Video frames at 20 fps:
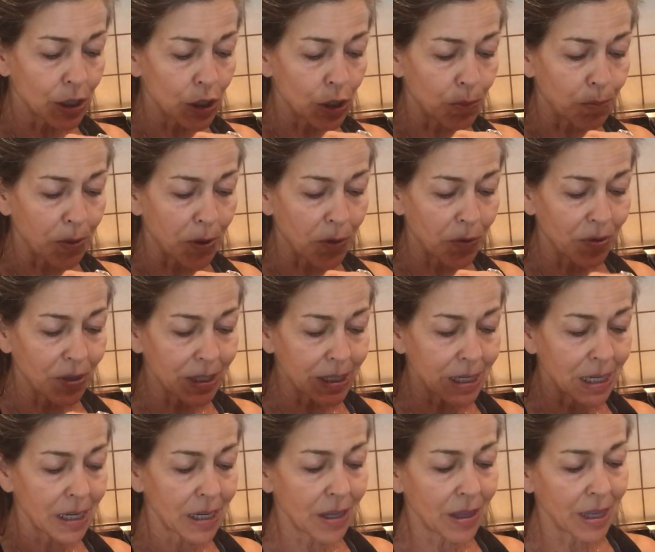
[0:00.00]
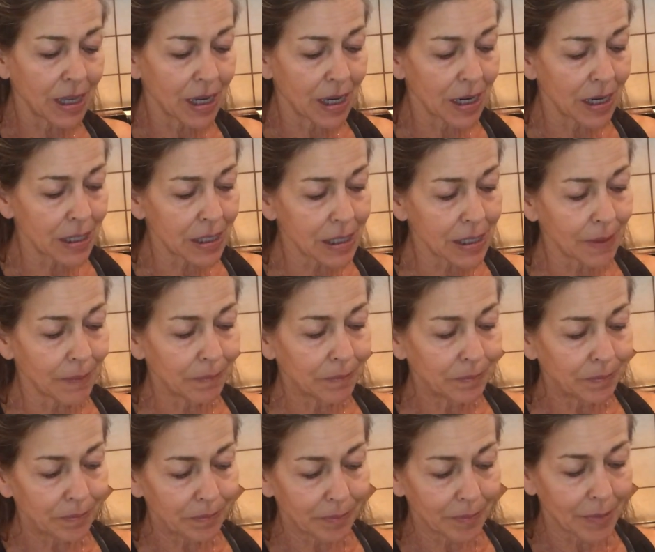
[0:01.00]
spoon this into these.
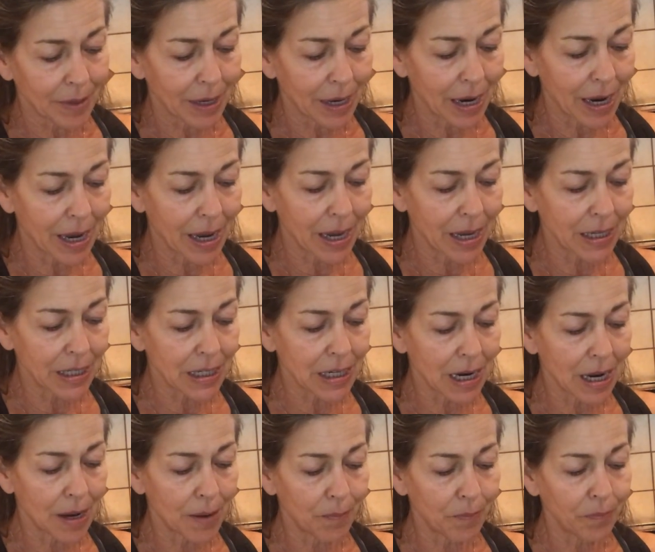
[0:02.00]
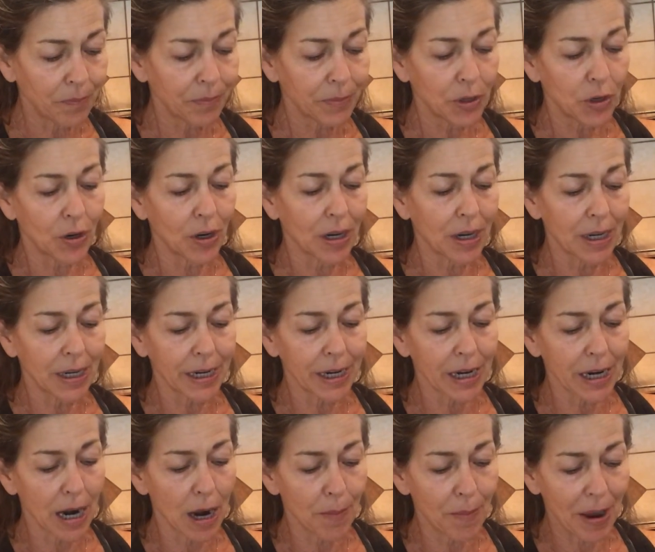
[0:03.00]
And you can clean
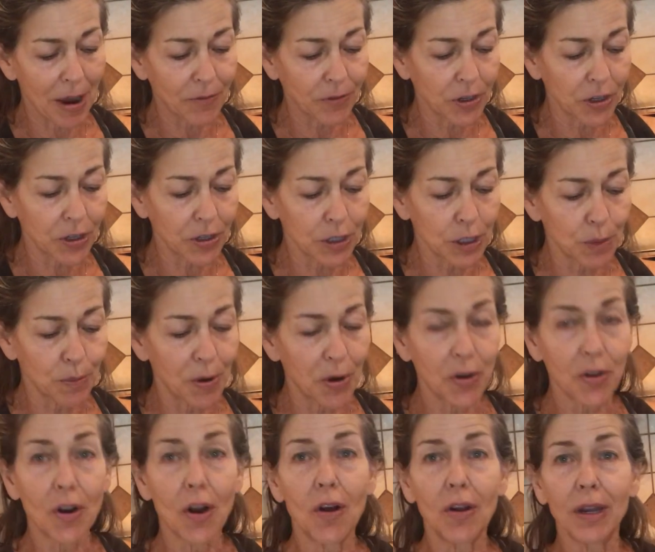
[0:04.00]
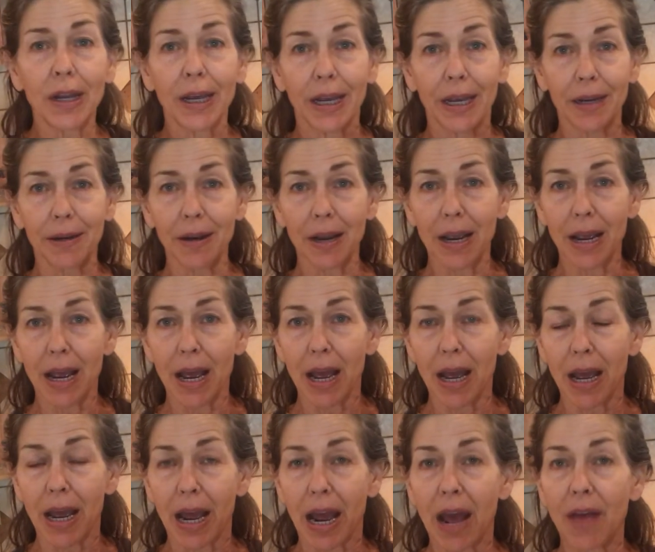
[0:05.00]
it up after you spoon it all in.
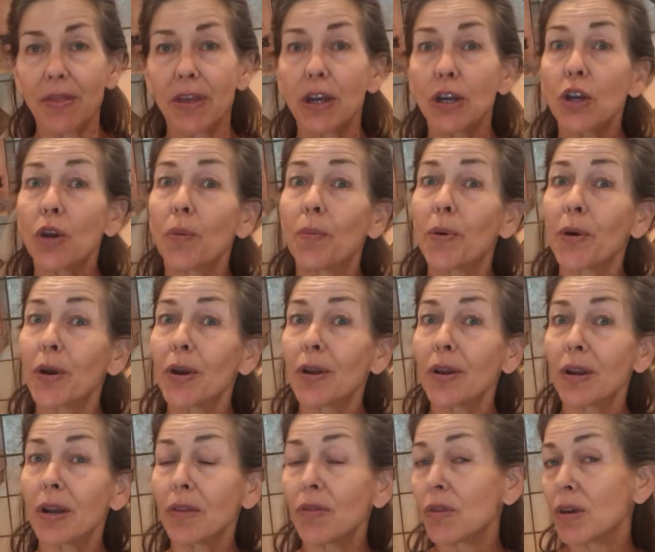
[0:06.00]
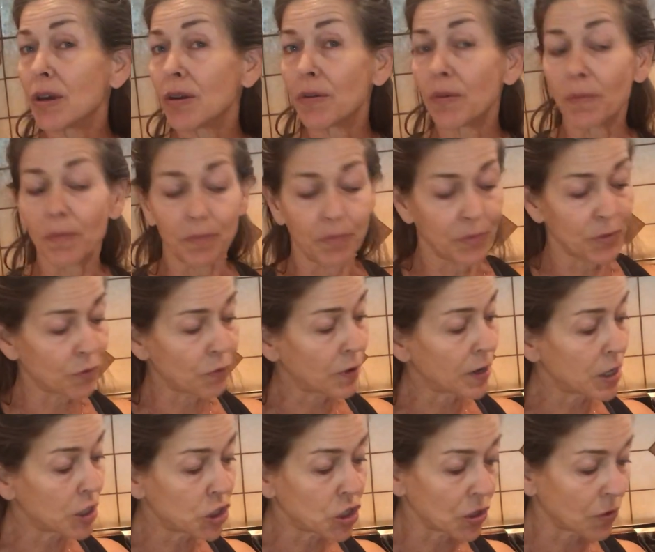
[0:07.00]
And then you'll put it in the
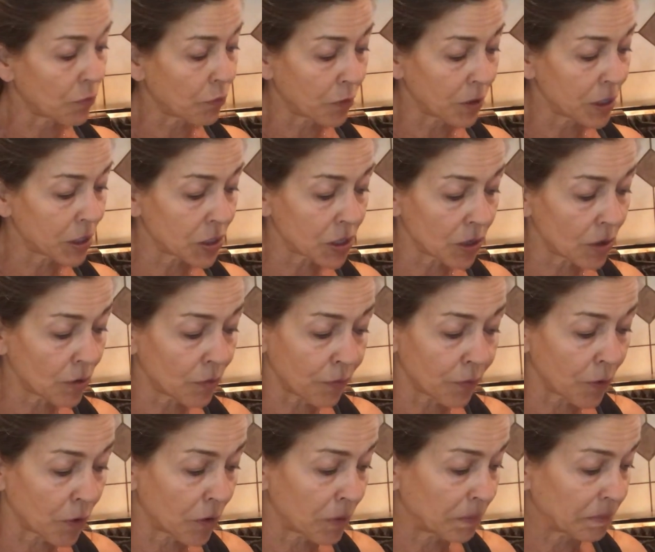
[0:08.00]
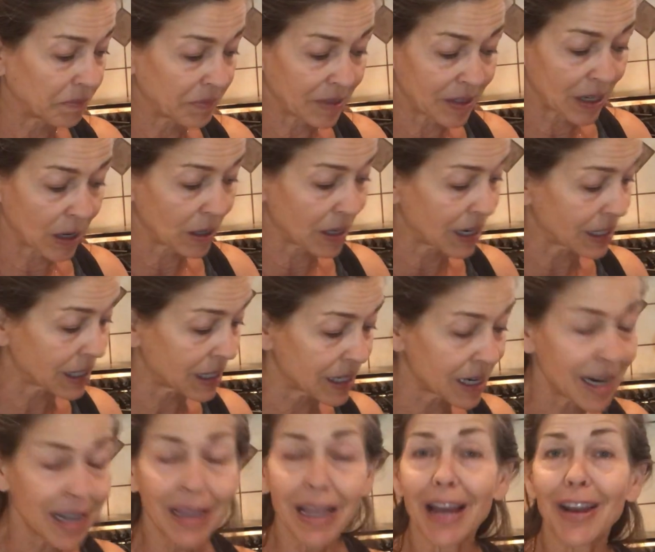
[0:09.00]
fridge or freezer for, it doesn't
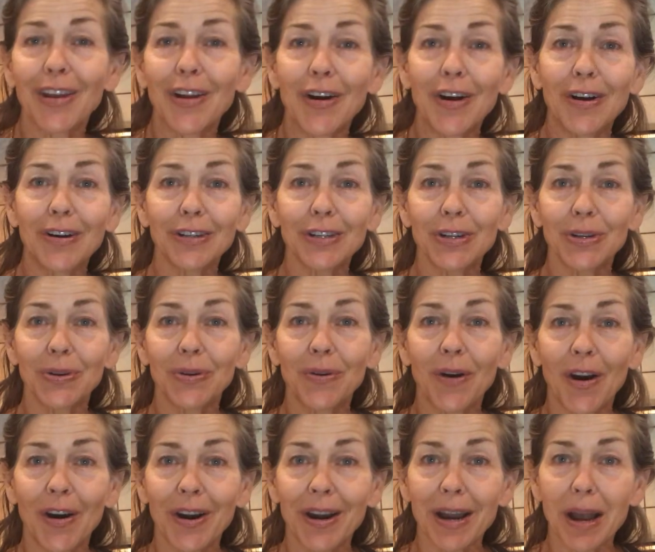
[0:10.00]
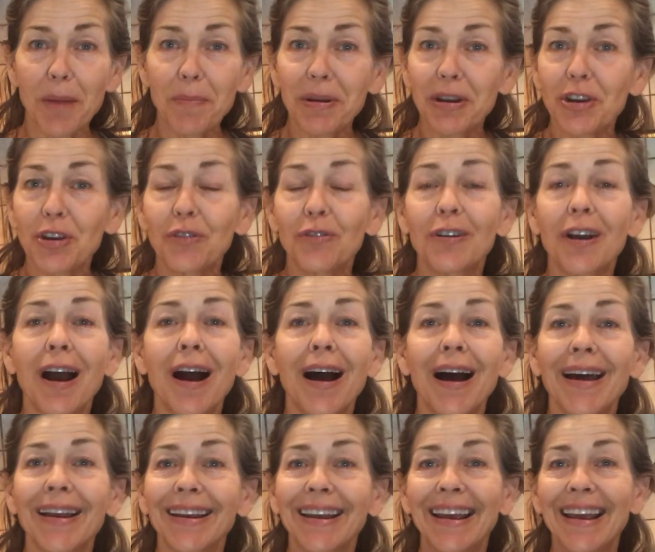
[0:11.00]
take that long to harden up, and you've
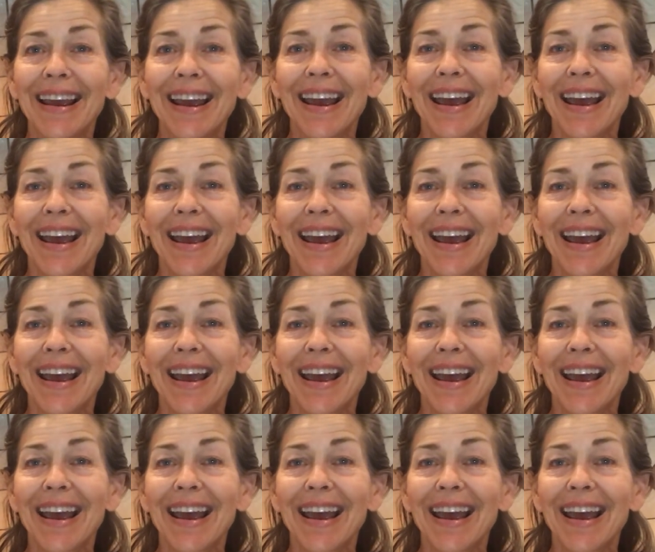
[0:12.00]
got